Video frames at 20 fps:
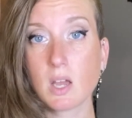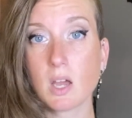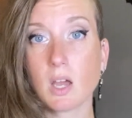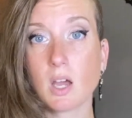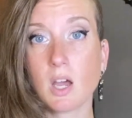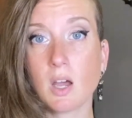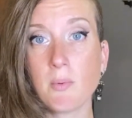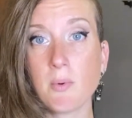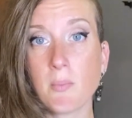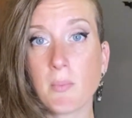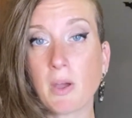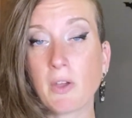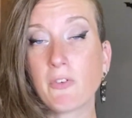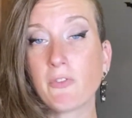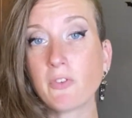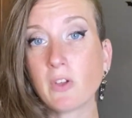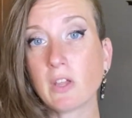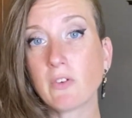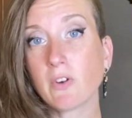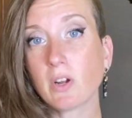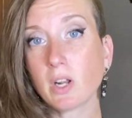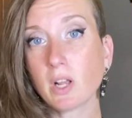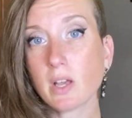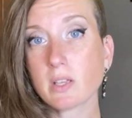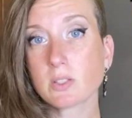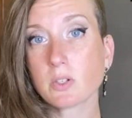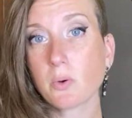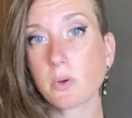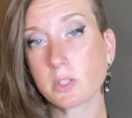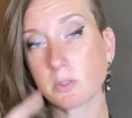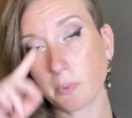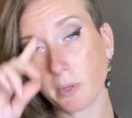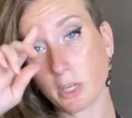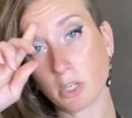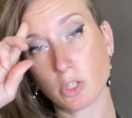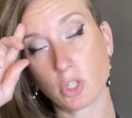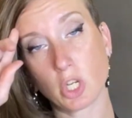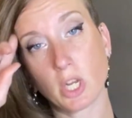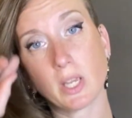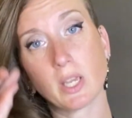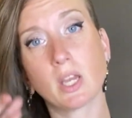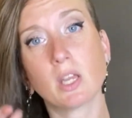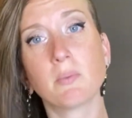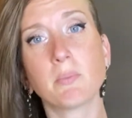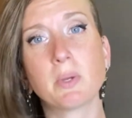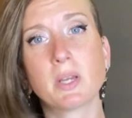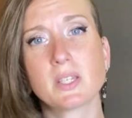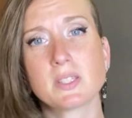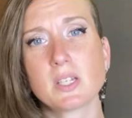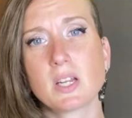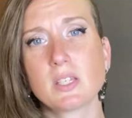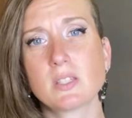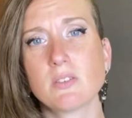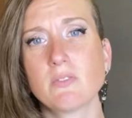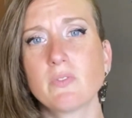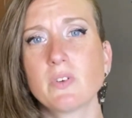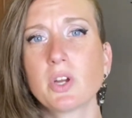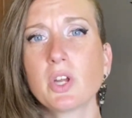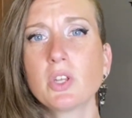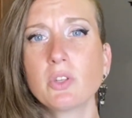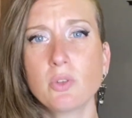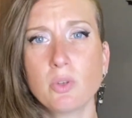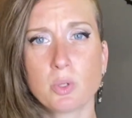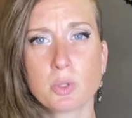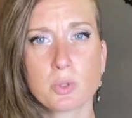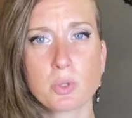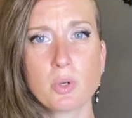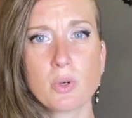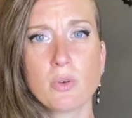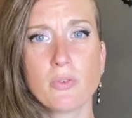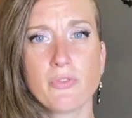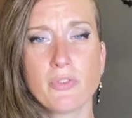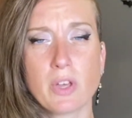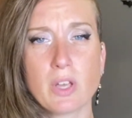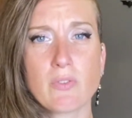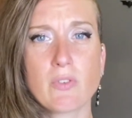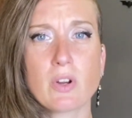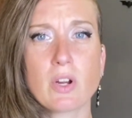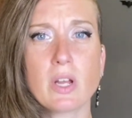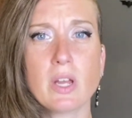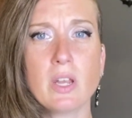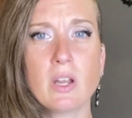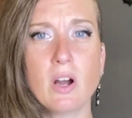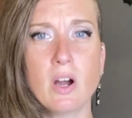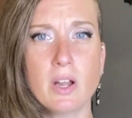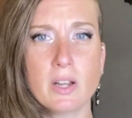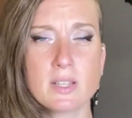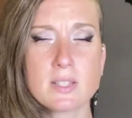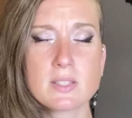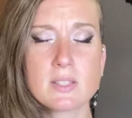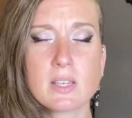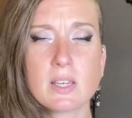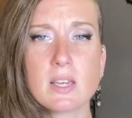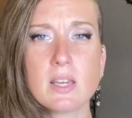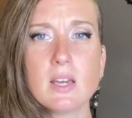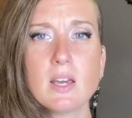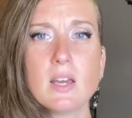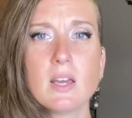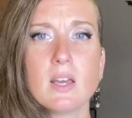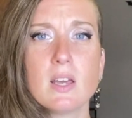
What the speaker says: My favorite has always been chicken because it has a very neutral flavor, and honestly,